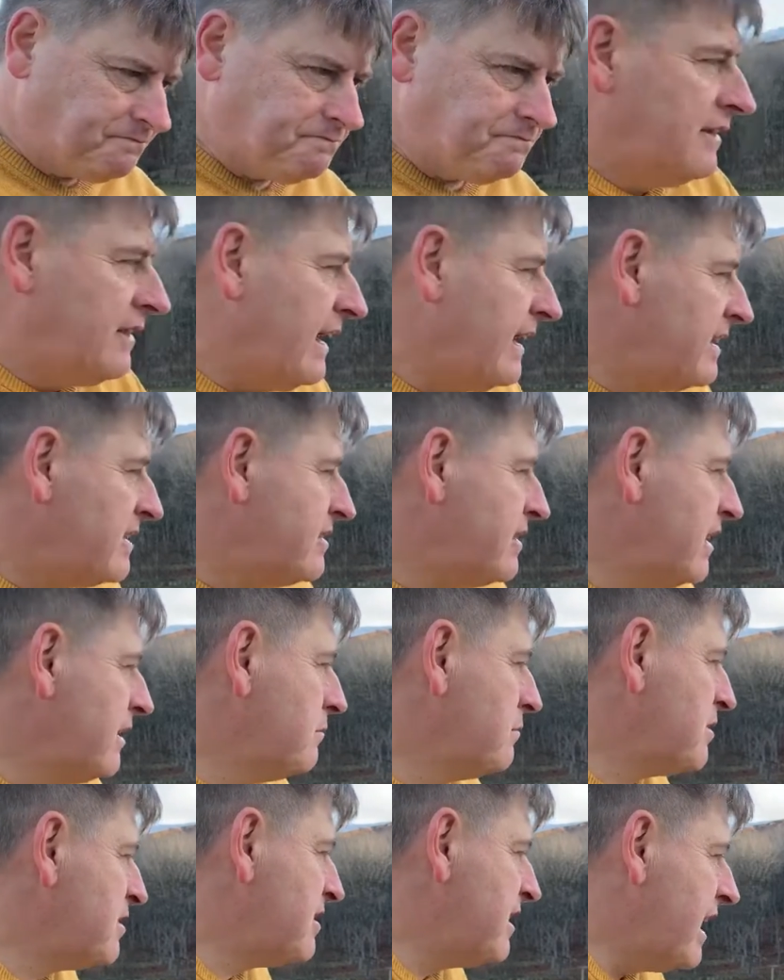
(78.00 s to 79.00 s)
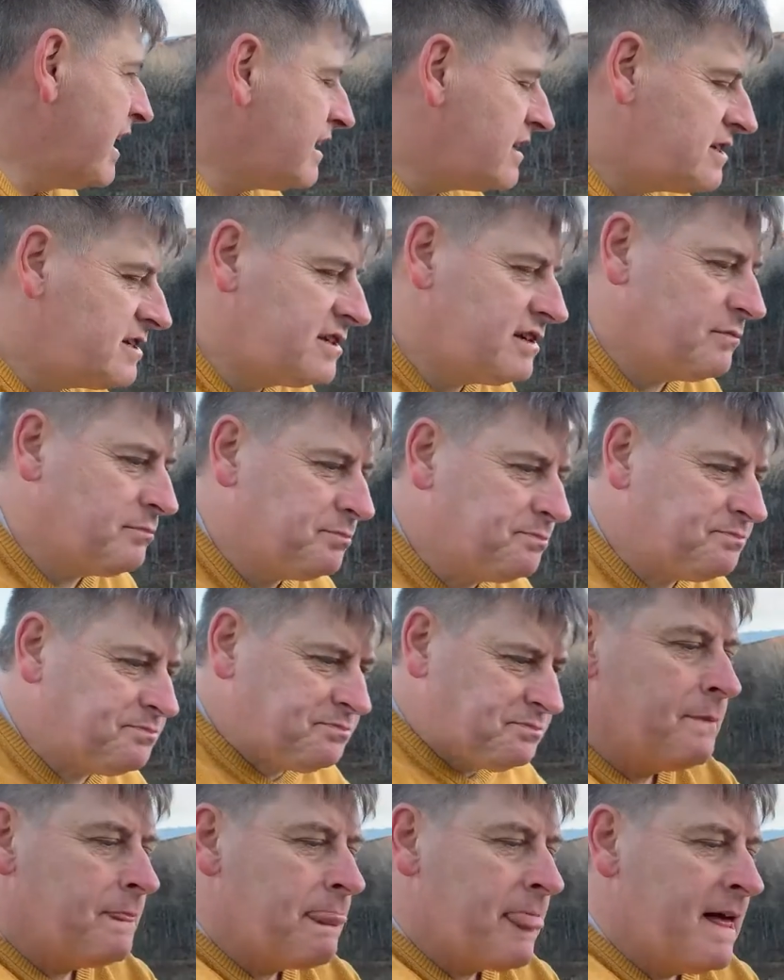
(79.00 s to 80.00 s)
Thanks, James. Yes,
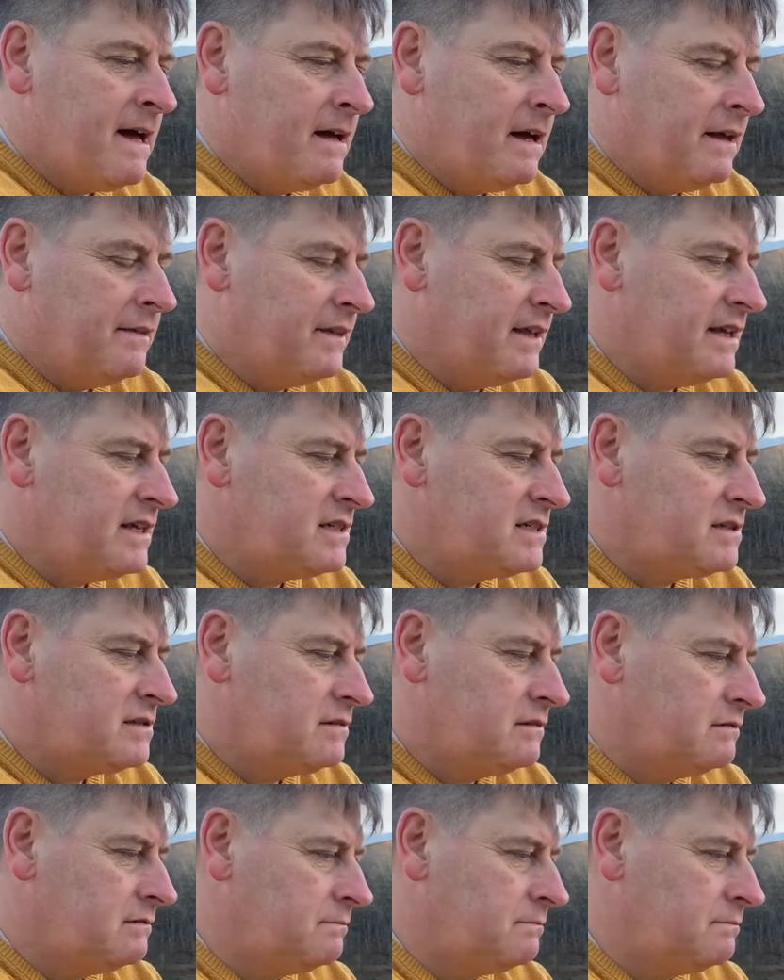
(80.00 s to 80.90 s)
these